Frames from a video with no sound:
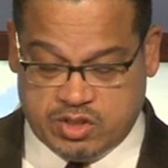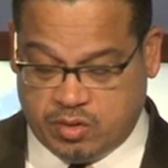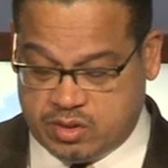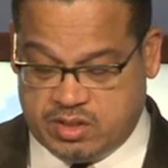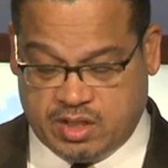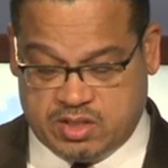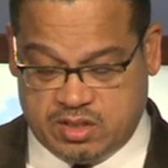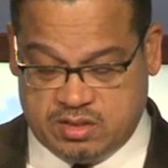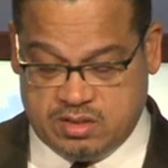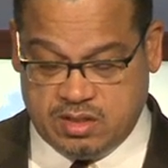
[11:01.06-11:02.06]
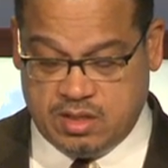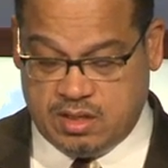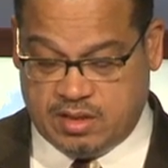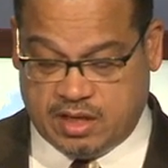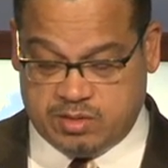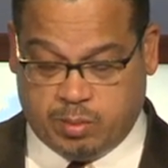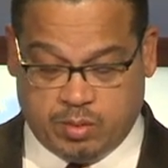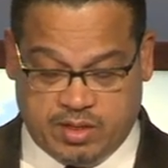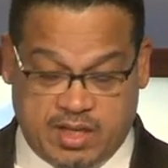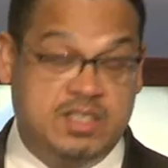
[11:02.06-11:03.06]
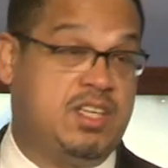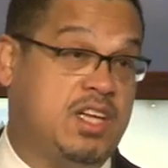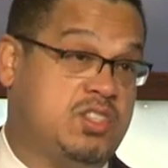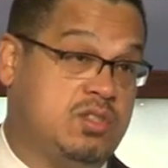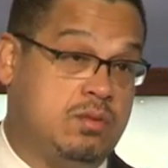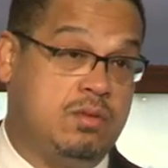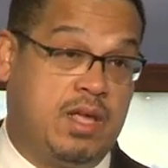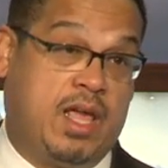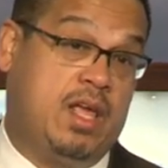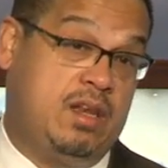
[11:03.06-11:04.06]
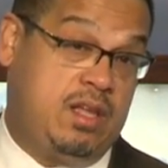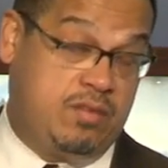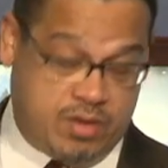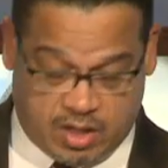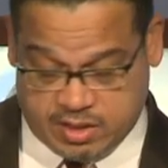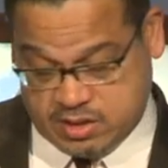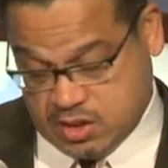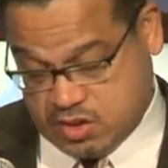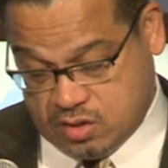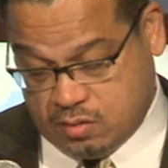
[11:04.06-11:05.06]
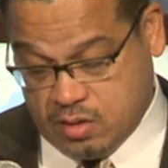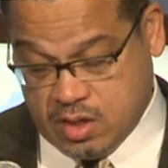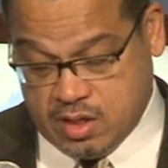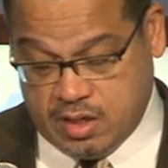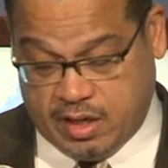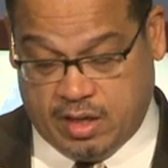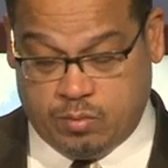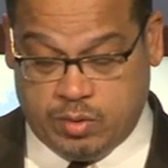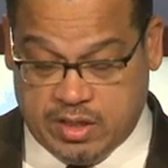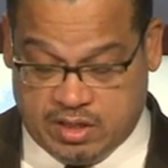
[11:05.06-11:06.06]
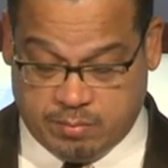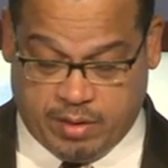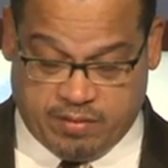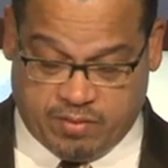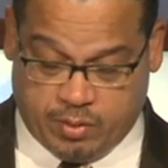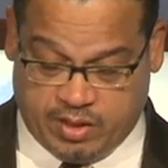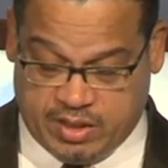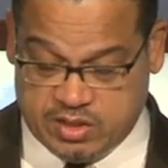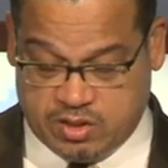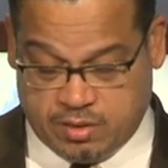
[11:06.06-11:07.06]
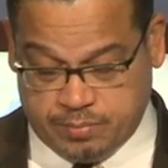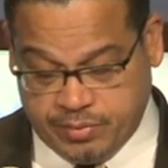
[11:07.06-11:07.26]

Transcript: jurisdictions that is both intentional and even unintentional, and we need to make voting easier.